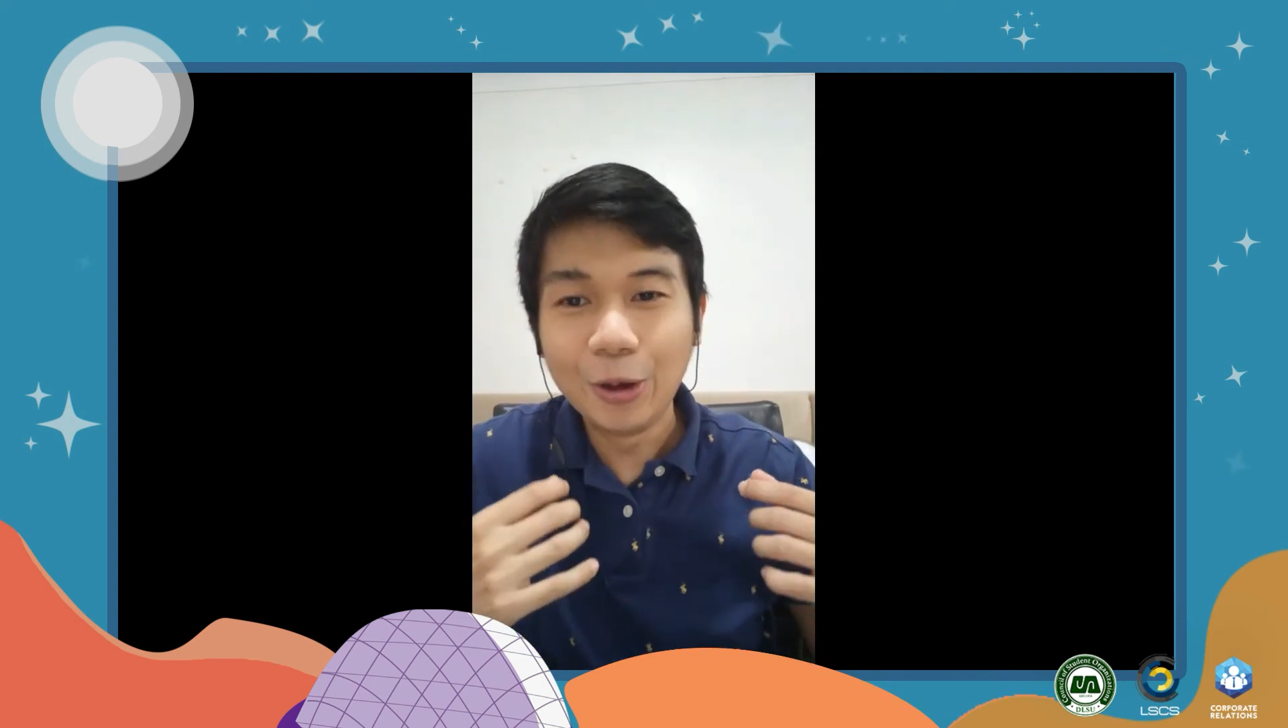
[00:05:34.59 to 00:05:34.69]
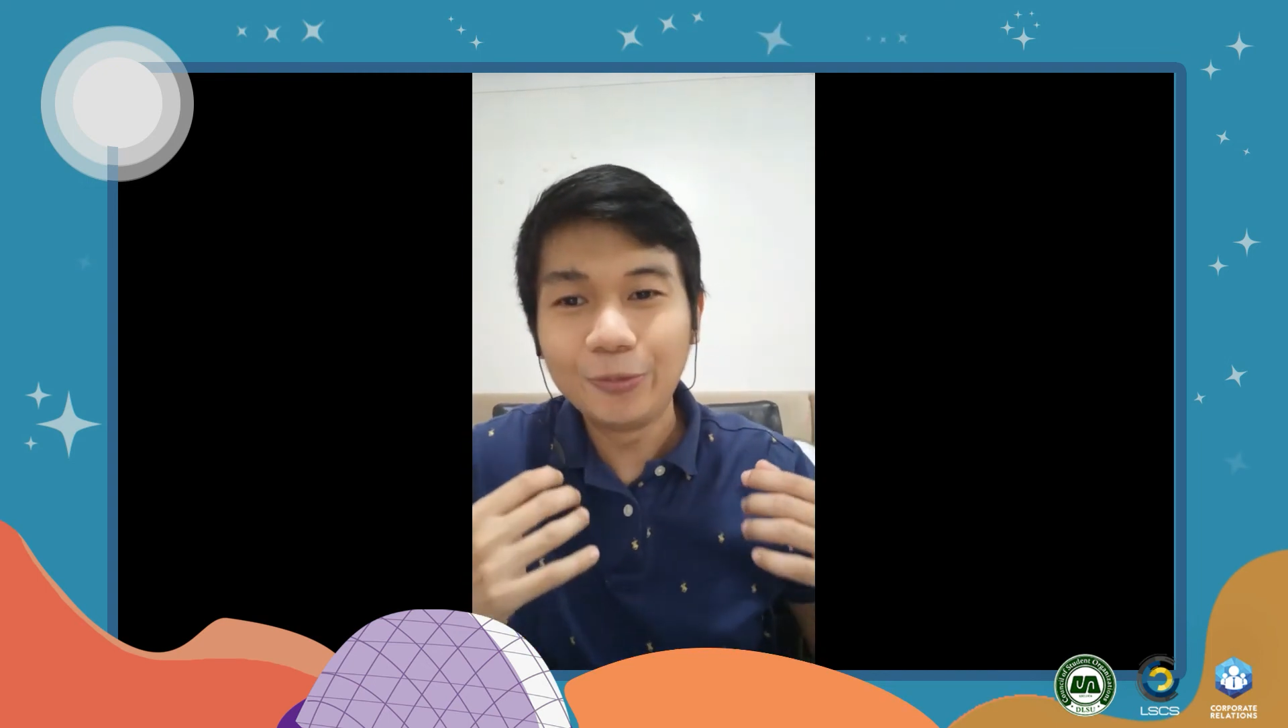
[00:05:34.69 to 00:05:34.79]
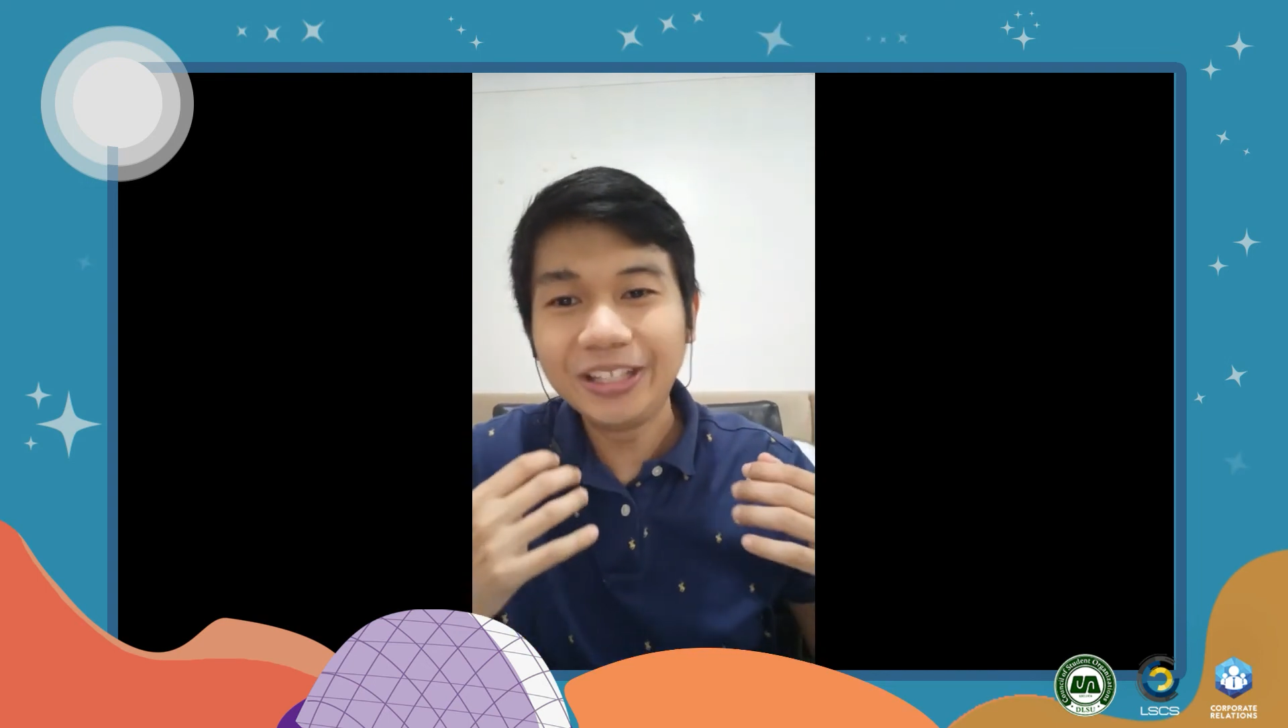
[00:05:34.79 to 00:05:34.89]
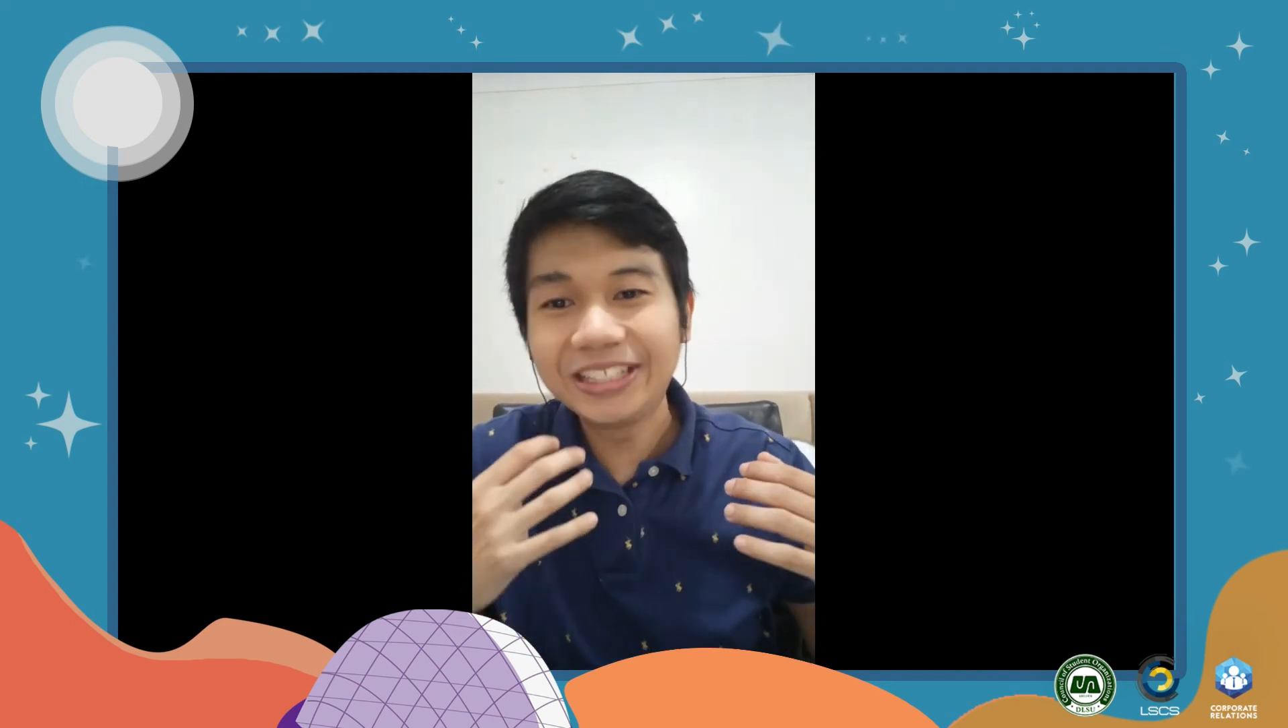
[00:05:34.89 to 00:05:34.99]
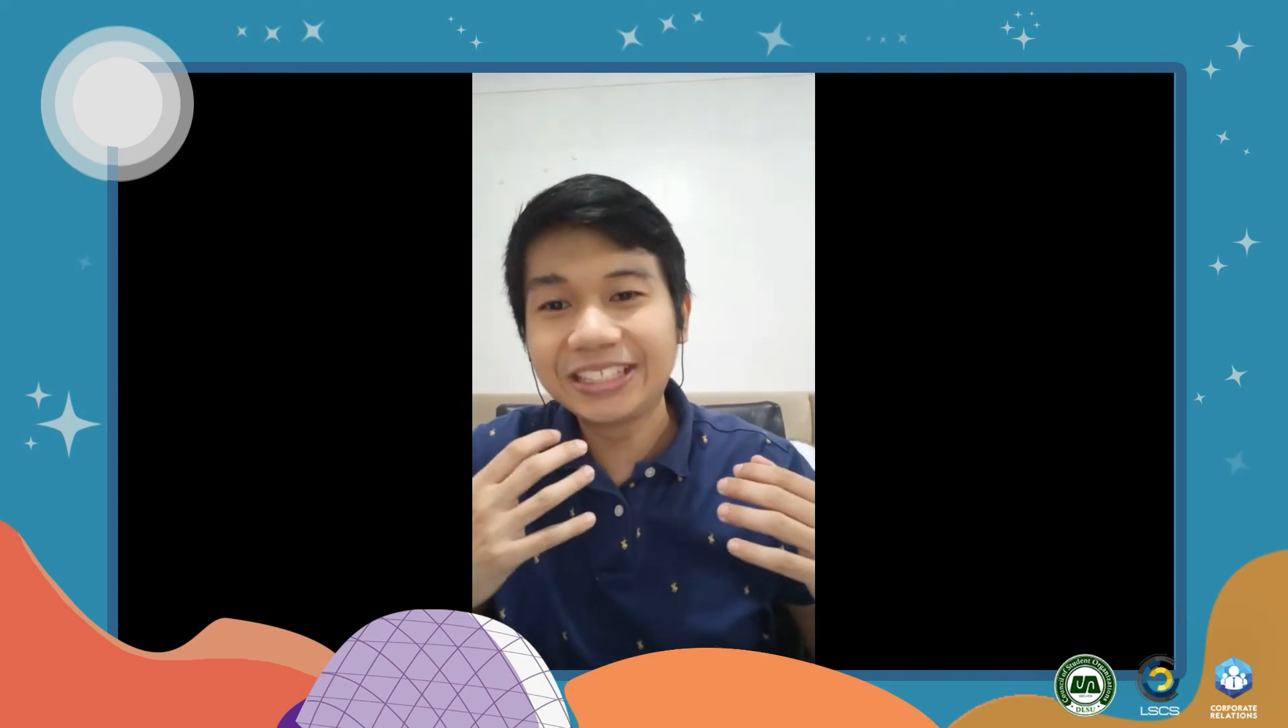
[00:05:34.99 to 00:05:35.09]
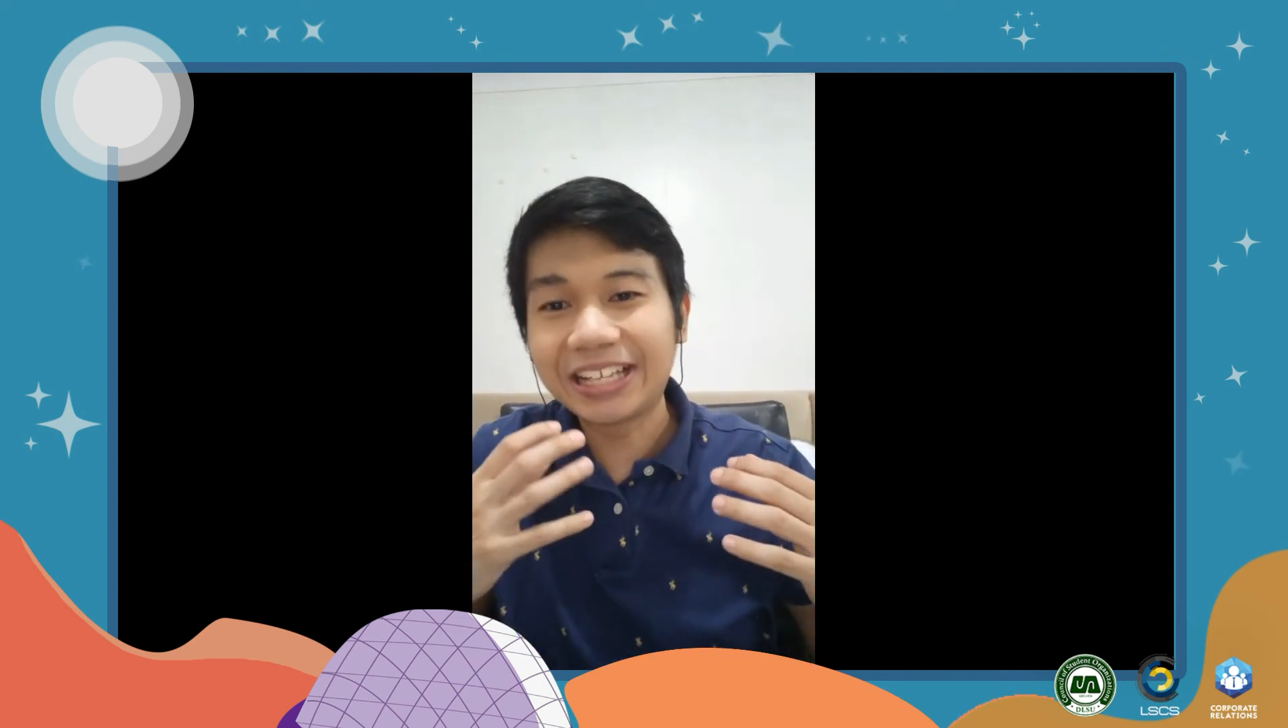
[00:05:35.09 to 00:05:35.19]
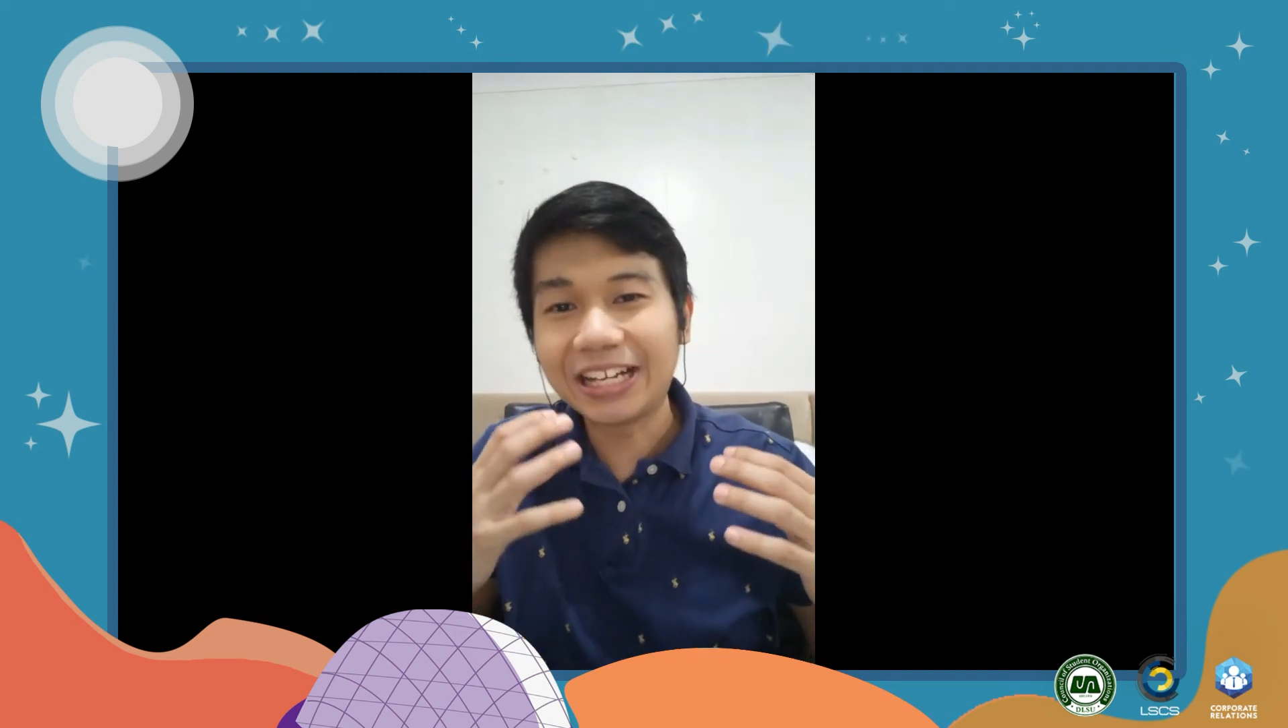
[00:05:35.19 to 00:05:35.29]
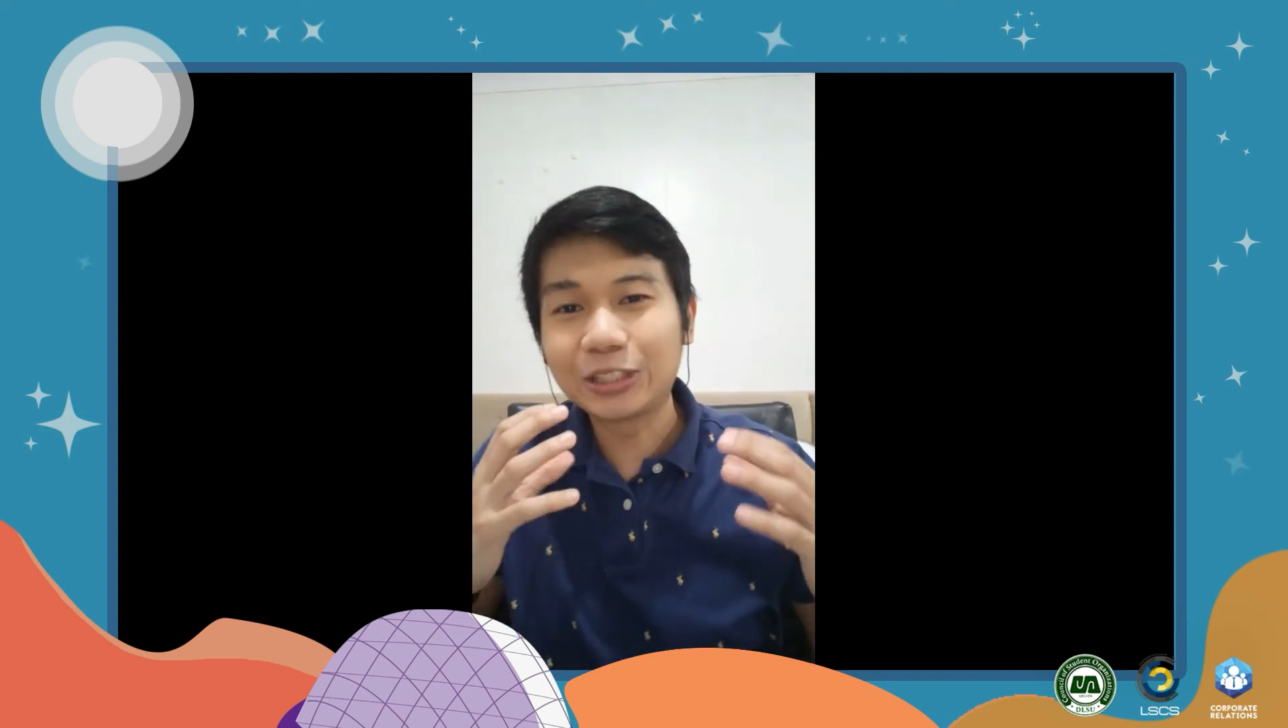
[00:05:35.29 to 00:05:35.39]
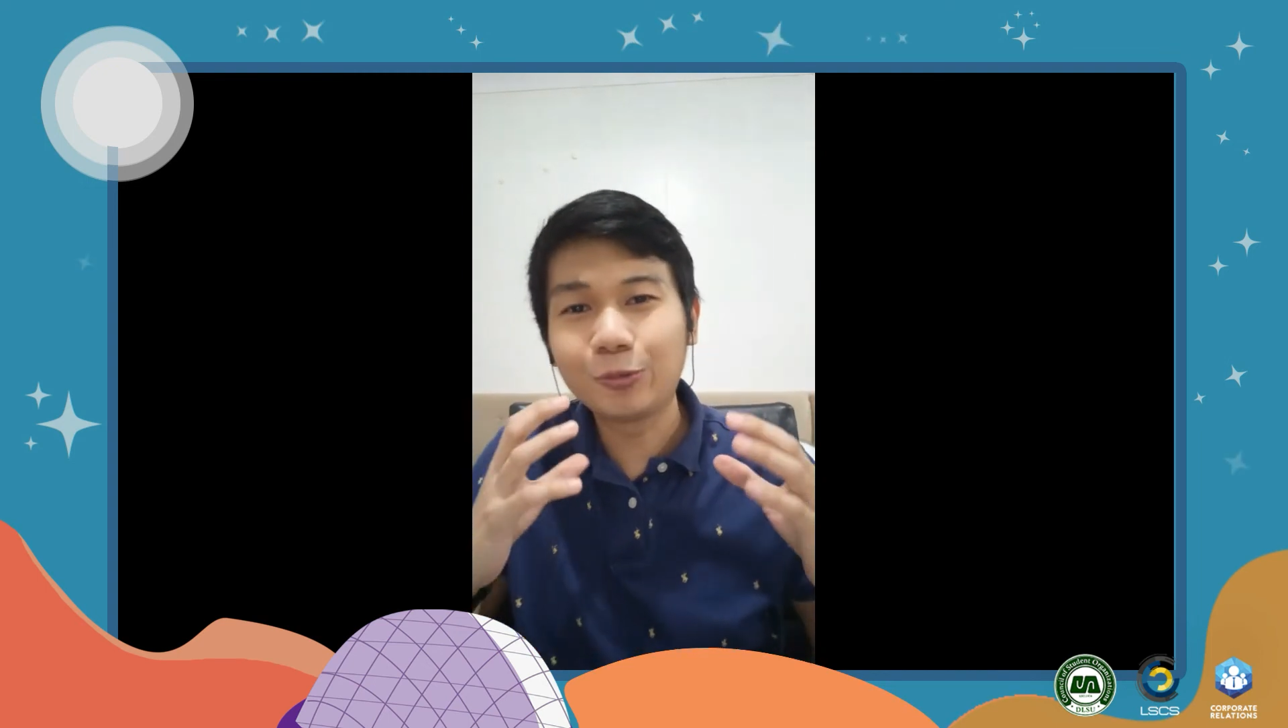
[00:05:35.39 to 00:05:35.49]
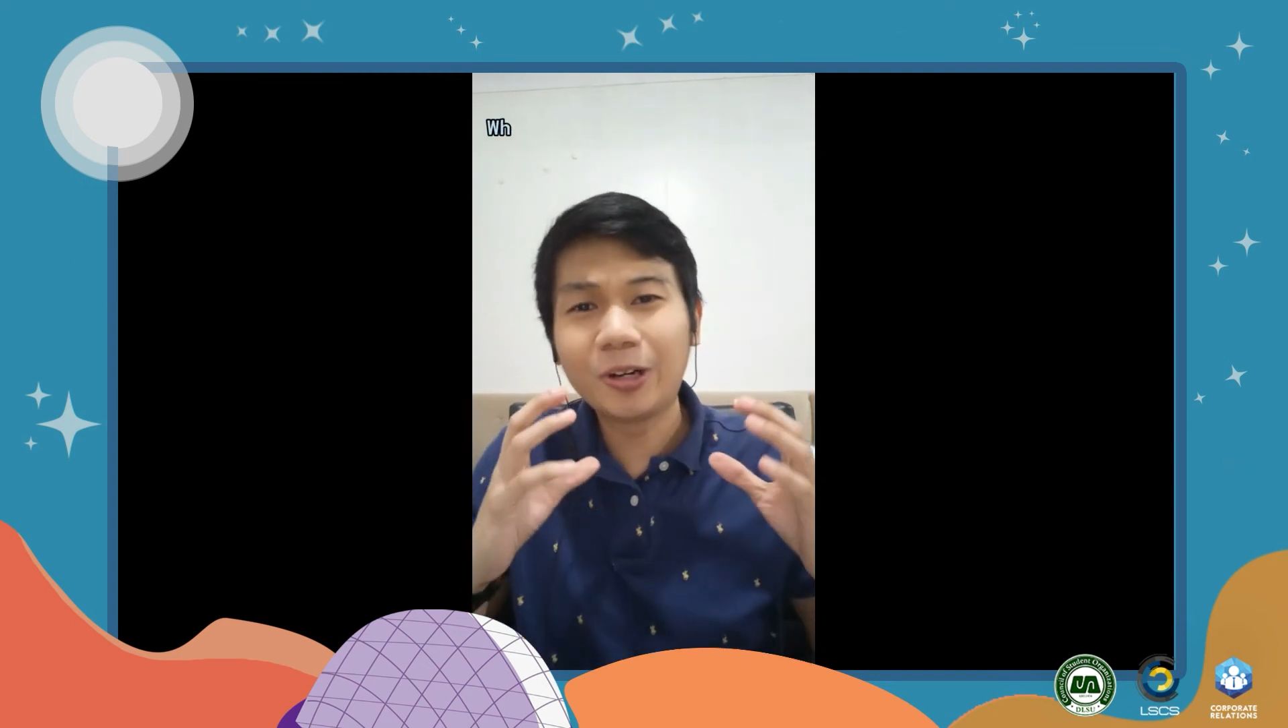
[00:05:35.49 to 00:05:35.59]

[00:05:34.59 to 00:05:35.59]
we discussed